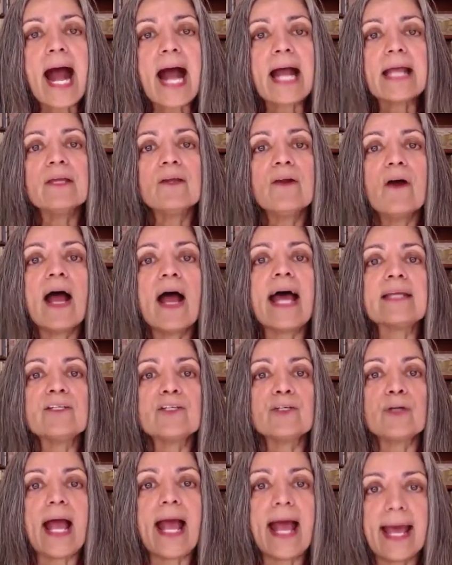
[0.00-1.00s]
you know, I had
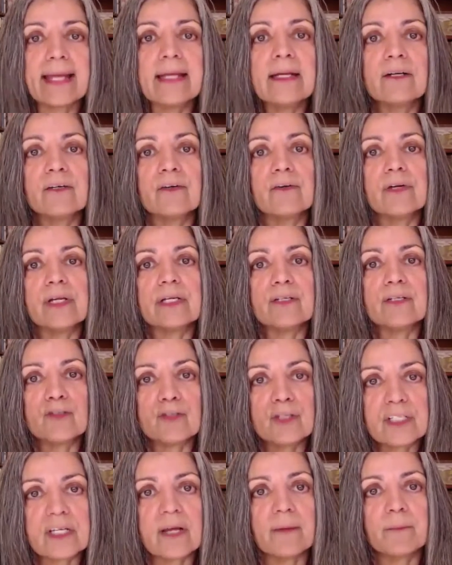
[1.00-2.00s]
to anchor it to
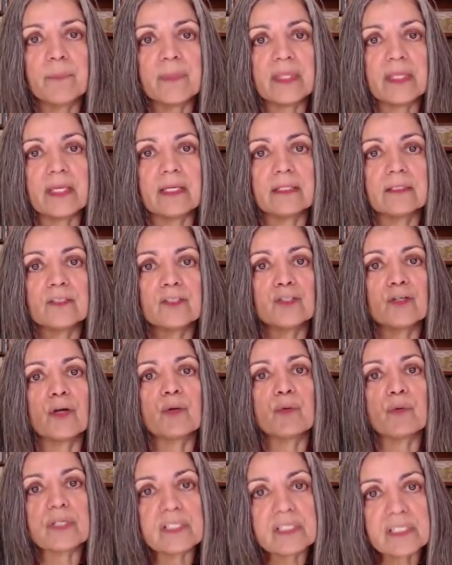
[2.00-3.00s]
something. So it
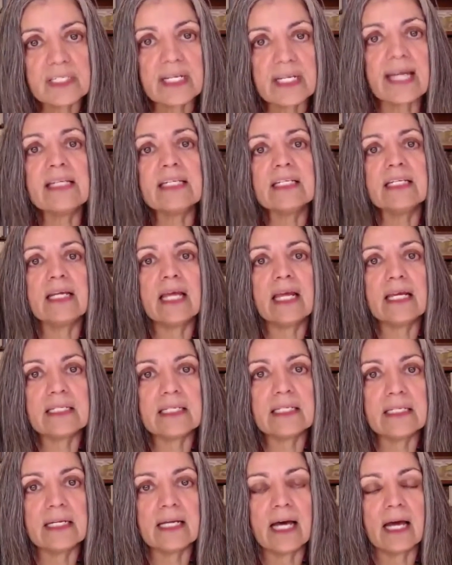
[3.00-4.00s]
was
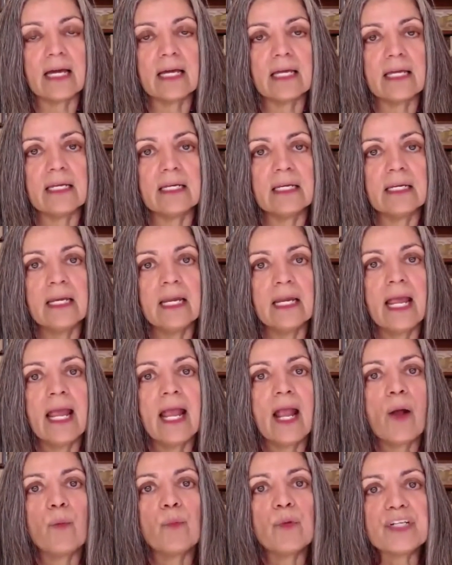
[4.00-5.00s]
1989,
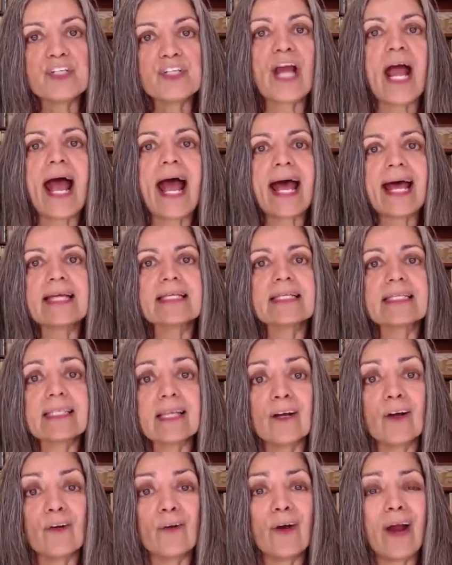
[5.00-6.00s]
which has
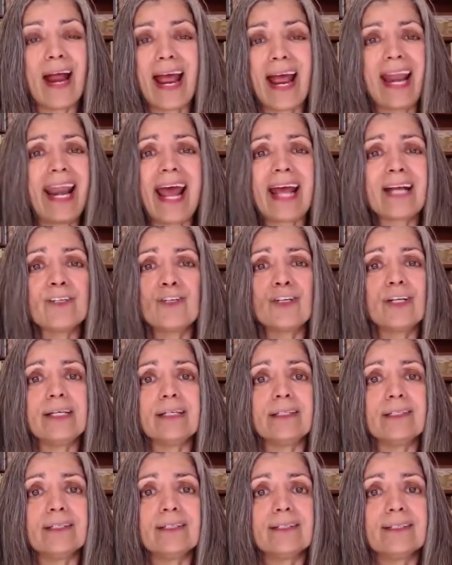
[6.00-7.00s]
actually
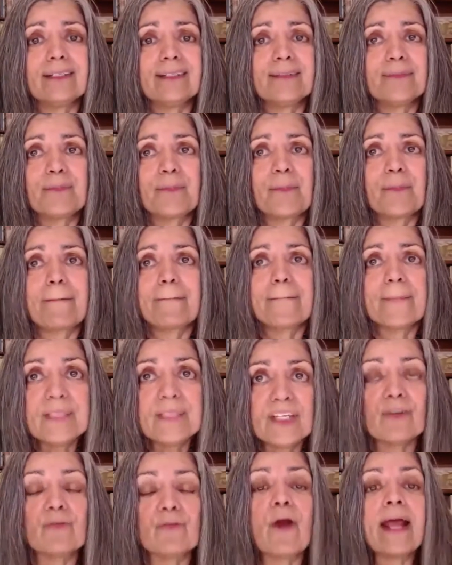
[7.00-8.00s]
a
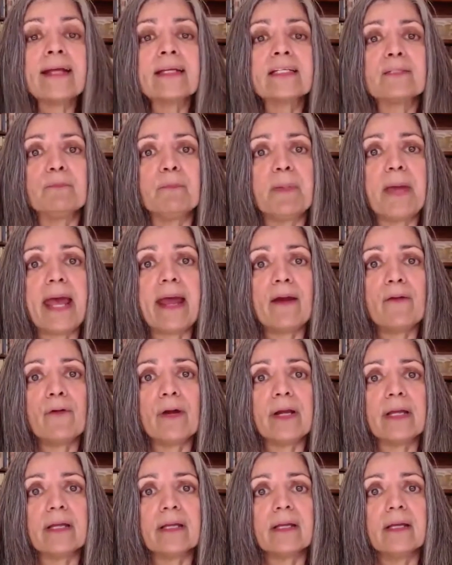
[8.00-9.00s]
direct
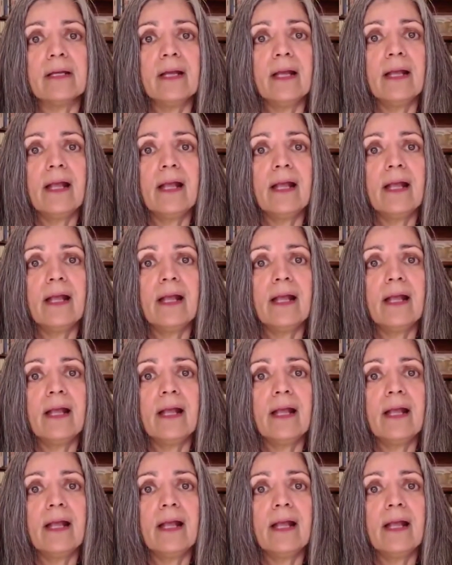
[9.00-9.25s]
bearing